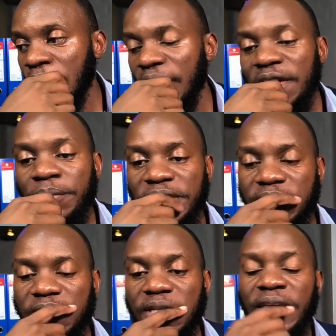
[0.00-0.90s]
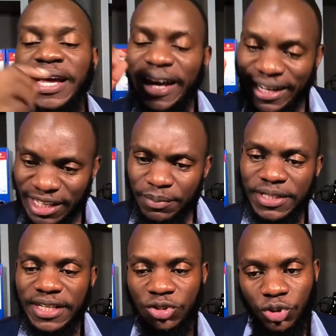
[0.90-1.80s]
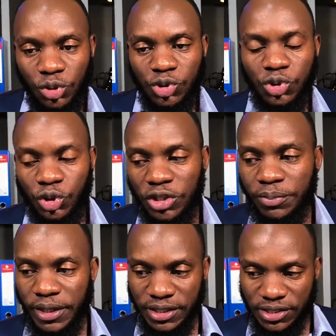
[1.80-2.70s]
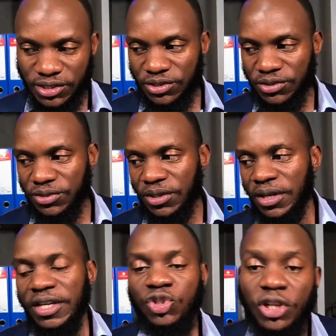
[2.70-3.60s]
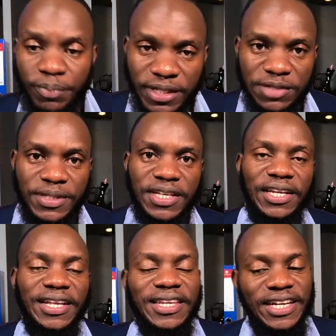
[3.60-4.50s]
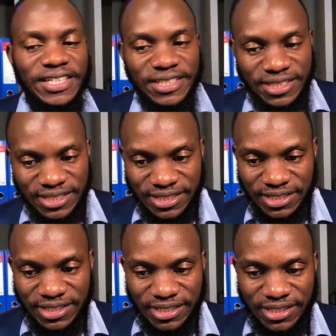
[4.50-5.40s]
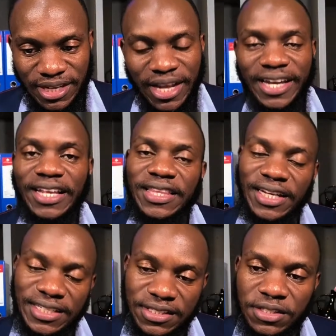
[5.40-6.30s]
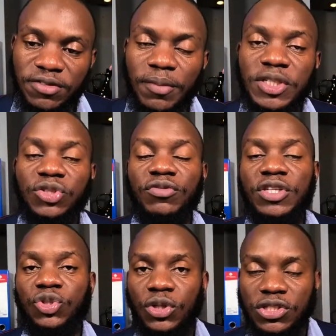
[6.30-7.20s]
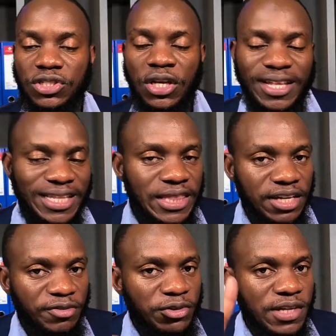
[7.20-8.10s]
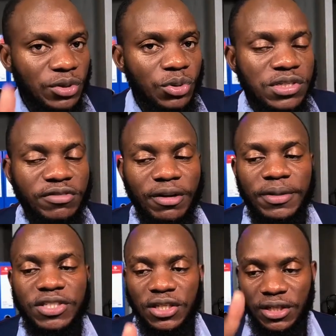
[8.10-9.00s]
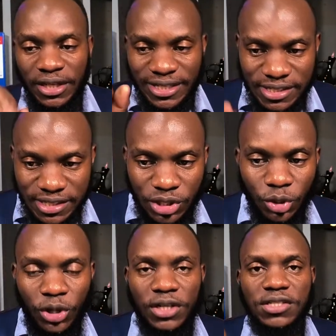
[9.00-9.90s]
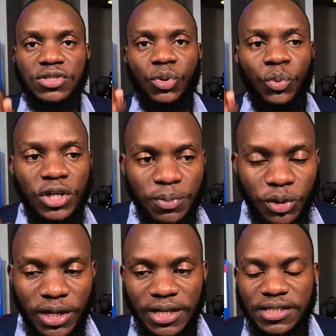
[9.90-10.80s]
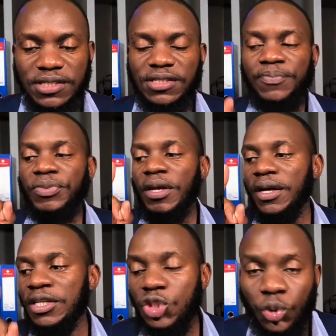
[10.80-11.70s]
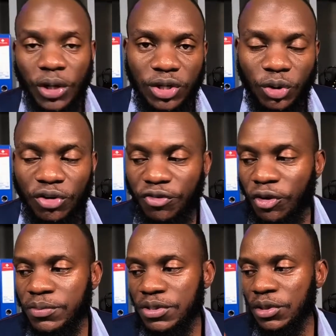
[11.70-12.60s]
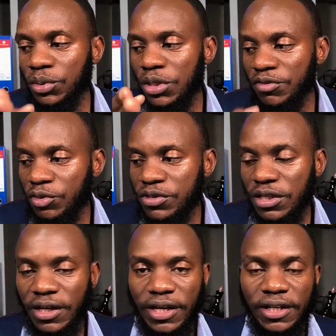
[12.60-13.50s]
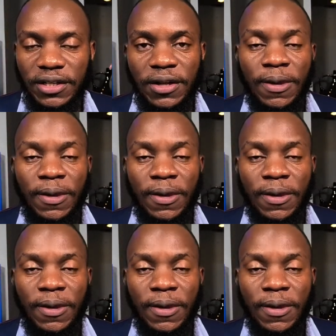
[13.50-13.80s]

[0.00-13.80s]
and meat. Red meat does not cause you joint pains. Joint pain is basically arthritis. And arthritis is inflammation of the joints. The three foods that cause inflammation, seed oils, wheat products, and sugar in all forms, including fruits and honey.